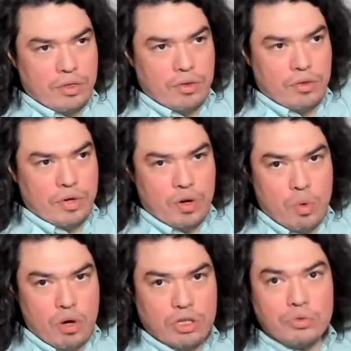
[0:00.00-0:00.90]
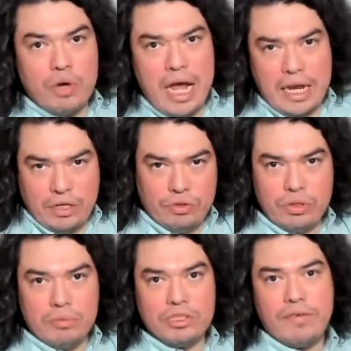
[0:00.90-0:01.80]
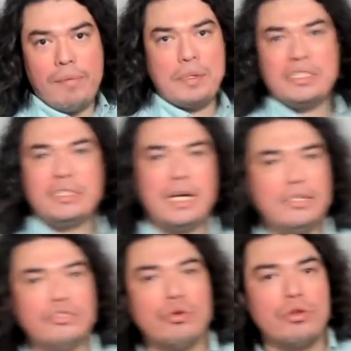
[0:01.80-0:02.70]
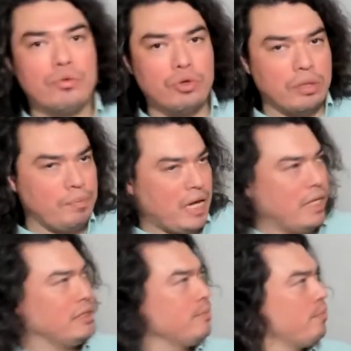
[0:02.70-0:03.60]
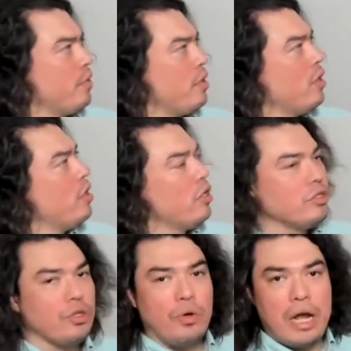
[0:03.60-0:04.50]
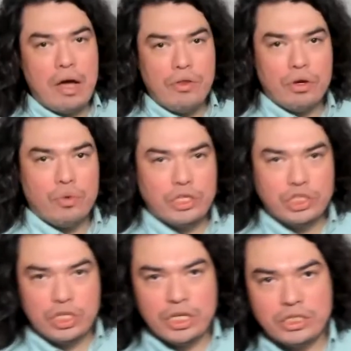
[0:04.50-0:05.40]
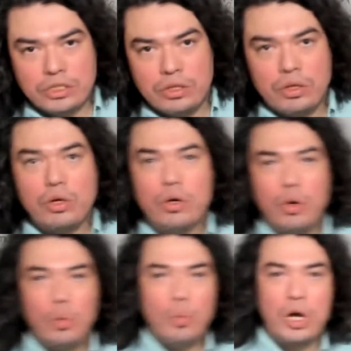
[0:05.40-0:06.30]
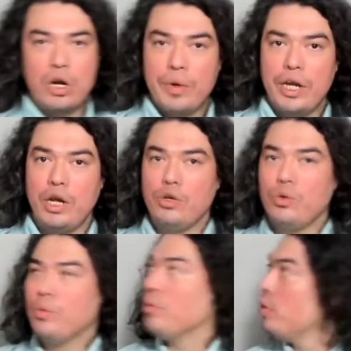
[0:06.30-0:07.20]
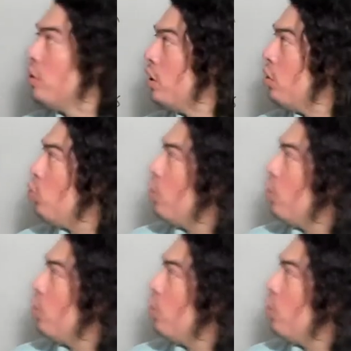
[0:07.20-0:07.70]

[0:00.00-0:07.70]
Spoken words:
3/4, we're adding two numbers of opposite sign, so the rule applies. So now the question is, what are we going to do? Well,